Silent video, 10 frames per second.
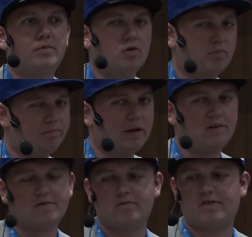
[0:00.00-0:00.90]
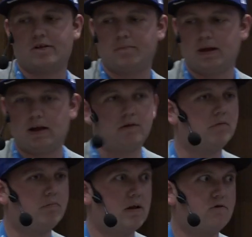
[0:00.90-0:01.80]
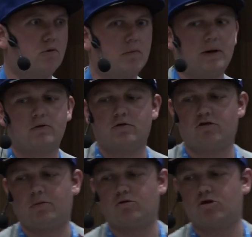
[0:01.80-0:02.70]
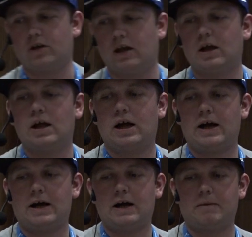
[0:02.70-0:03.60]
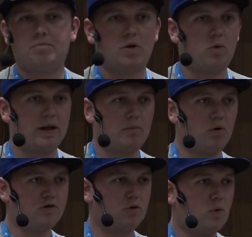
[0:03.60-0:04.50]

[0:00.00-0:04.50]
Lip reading: So please visit me and let's talk about contribution. What I'm also